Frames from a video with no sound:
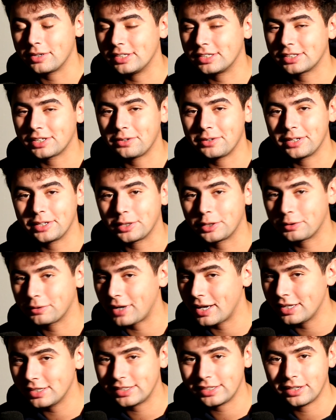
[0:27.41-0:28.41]
He's going
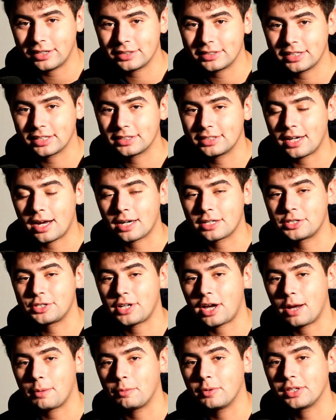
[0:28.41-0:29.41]
crazy on TikTok
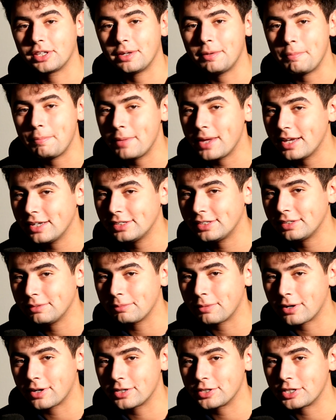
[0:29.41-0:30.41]
Shop with
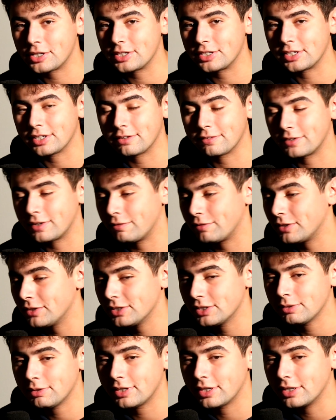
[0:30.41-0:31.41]
amazing margins. Elvin, if you
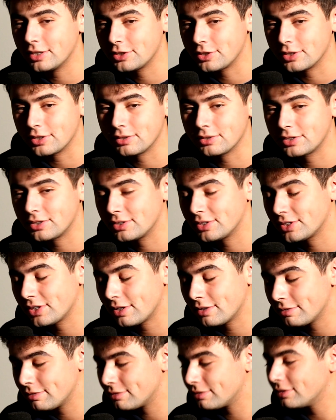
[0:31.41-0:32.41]
just want to introduce
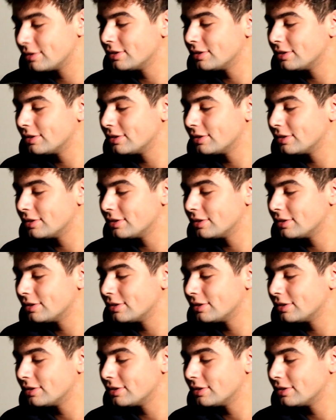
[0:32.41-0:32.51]
yourself.